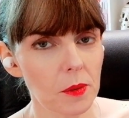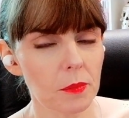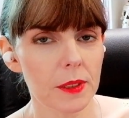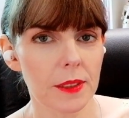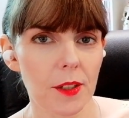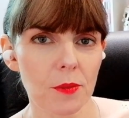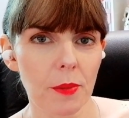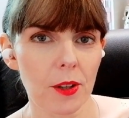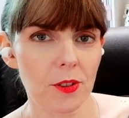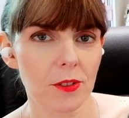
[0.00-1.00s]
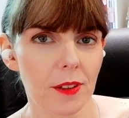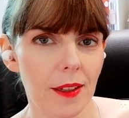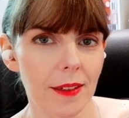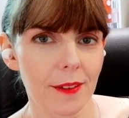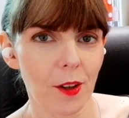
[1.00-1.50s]
I want Moustache Martian
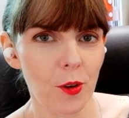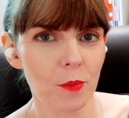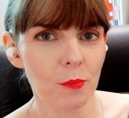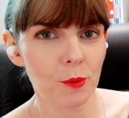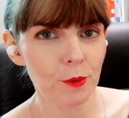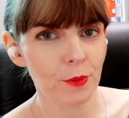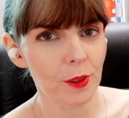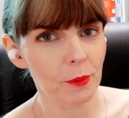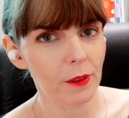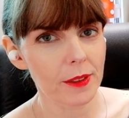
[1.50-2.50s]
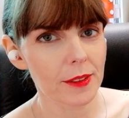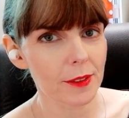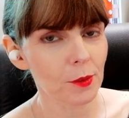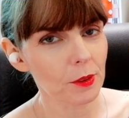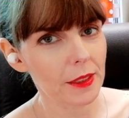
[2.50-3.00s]
to get his own movie where he
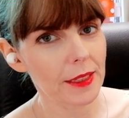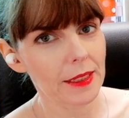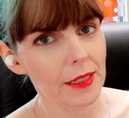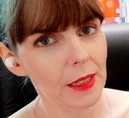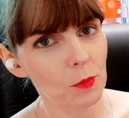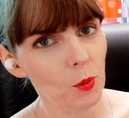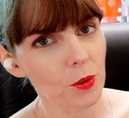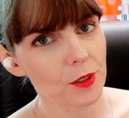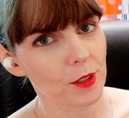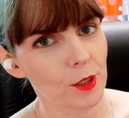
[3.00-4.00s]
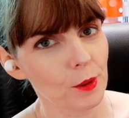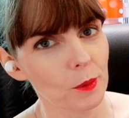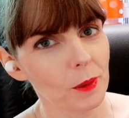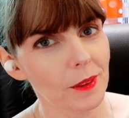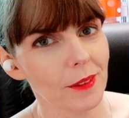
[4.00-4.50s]
does all the killing he wants
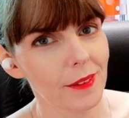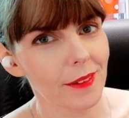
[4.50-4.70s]
to.